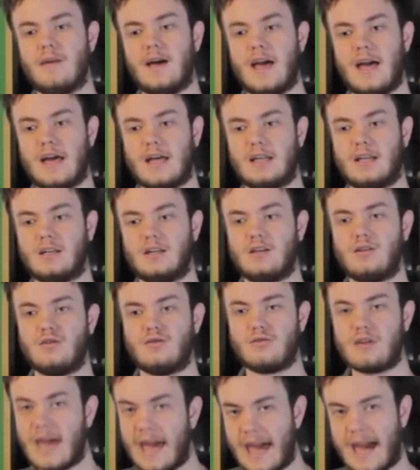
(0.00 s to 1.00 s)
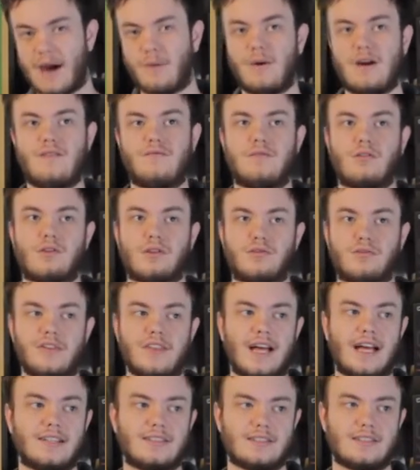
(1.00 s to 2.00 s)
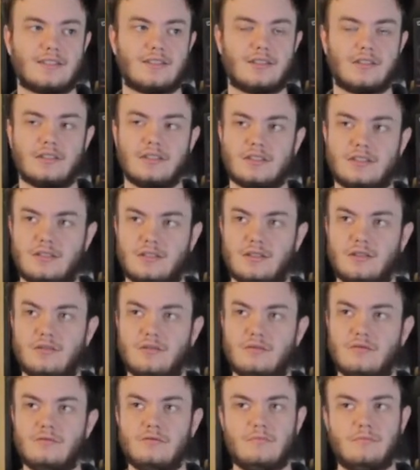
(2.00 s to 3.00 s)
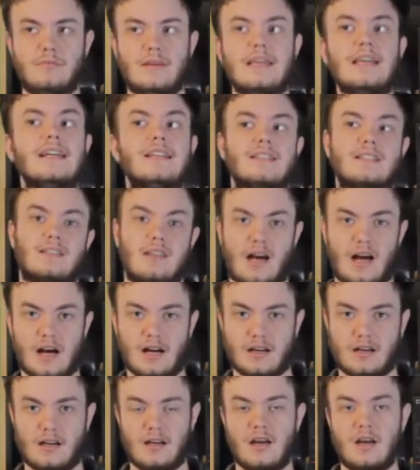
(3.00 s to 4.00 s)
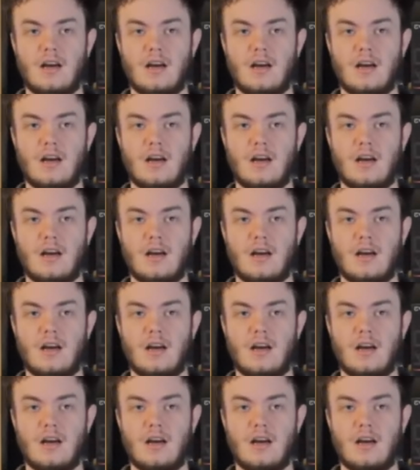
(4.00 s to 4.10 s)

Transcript: and you can't wait for the 3000 series to be in stock,